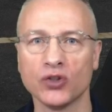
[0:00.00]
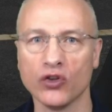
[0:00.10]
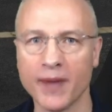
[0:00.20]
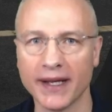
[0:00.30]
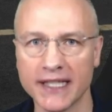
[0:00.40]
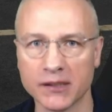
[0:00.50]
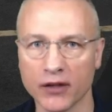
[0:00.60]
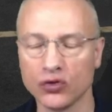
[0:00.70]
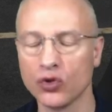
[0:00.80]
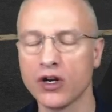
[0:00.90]
of my Let's Play of
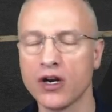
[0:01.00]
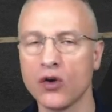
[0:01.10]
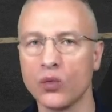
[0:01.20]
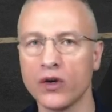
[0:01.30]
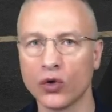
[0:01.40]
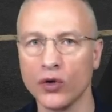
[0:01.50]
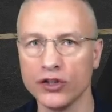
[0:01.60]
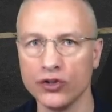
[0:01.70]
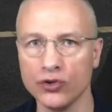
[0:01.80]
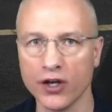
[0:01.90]
Snowrunner, we're going to
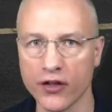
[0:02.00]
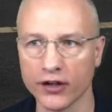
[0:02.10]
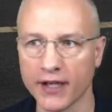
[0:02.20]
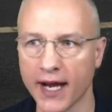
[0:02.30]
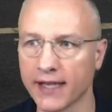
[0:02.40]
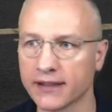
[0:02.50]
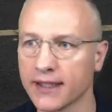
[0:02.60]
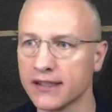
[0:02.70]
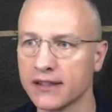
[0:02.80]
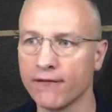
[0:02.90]
do another task.
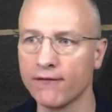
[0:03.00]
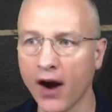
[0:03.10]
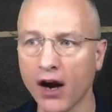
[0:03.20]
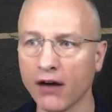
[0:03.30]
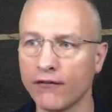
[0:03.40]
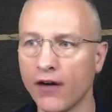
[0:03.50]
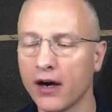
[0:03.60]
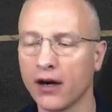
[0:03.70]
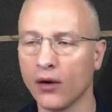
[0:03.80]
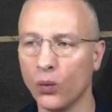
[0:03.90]
It's the far, far
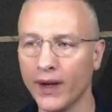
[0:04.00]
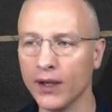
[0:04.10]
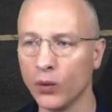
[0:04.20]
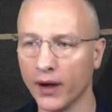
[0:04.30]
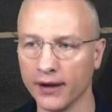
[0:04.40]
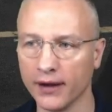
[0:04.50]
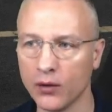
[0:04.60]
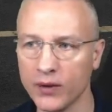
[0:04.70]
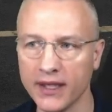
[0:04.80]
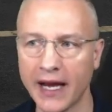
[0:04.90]
away one, and
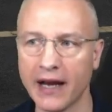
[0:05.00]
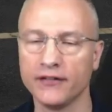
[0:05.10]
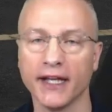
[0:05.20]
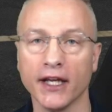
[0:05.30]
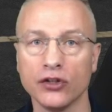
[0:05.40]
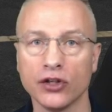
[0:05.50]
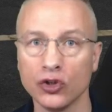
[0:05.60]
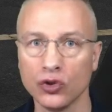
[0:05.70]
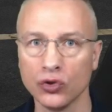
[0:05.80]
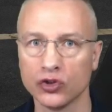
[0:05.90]
we have to get
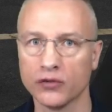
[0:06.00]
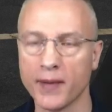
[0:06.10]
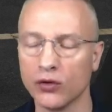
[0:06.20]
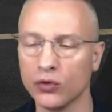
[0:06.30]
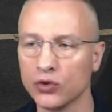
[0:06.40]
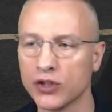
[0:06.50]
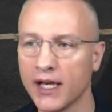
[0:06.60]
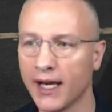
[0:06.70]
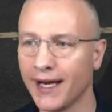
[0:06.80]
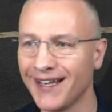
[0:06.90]
2 lots of metal rolls
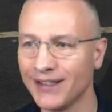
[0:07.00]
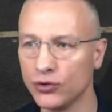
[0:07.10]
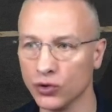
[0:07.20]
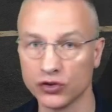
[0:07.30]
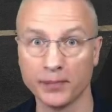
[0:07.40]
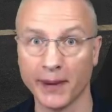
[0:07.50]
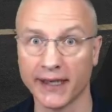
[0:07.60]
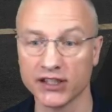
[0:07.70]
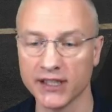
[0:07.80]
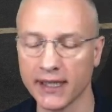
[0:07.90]
and 2 lots of
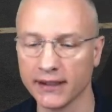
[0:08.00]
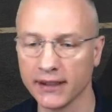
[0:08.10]
packaged sand.